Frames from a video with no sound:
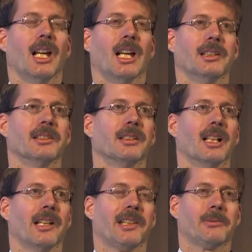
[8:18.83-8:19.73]
And
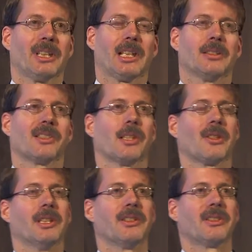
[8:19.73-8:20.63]
uh, I think we can
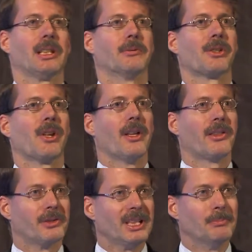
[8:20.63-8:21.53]
essentially distinguish
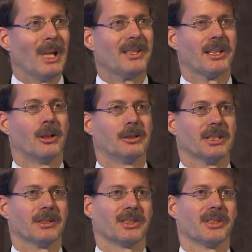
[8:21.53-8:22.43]
three basic
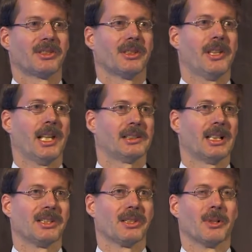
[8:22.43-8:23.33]
audiences that
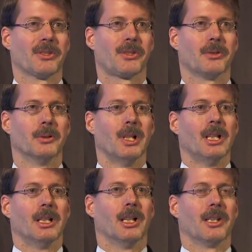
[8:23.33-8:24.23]
ISIS wants to
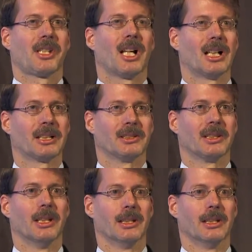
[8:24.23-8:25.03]
uh, target